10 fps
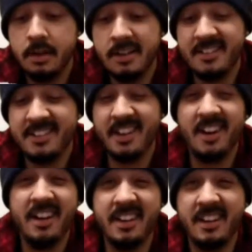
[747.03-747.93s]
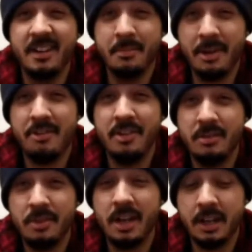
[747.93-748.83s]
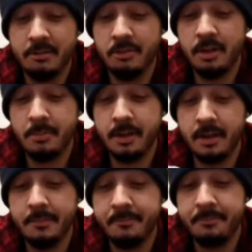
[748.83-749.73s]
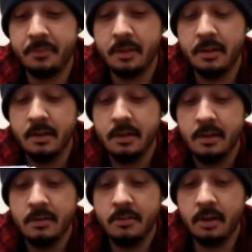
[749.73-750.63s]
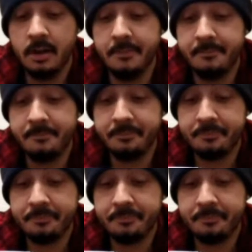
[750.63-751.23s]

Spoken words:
That is tiny. Imagine a little kangaroo that big. Right.